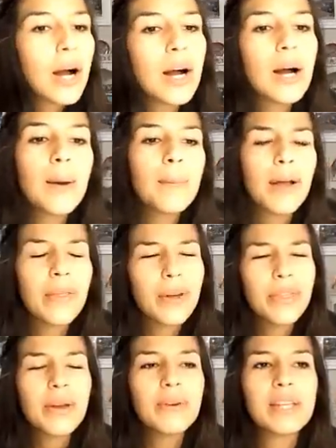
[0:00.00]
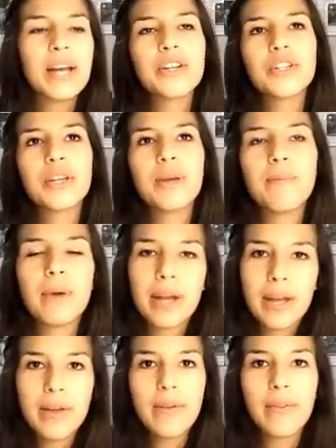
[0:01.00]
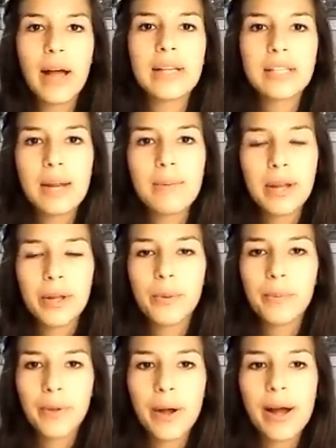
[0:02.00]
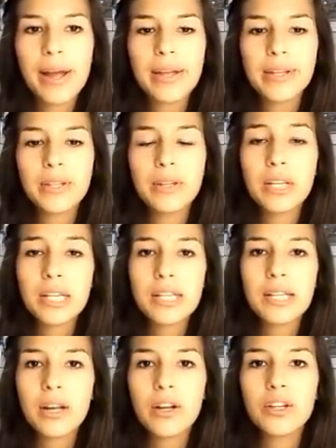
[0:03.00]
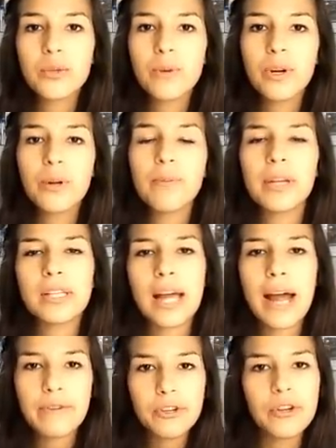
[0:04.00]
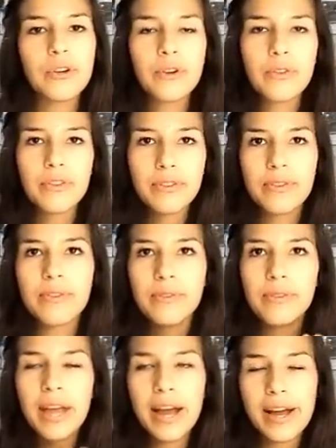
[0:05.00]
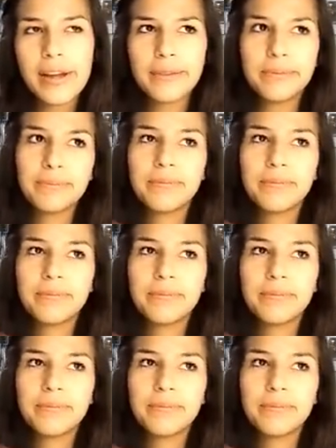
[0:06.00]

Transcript: um, I thought that was actually my last time I could apply to the Disney College program because after that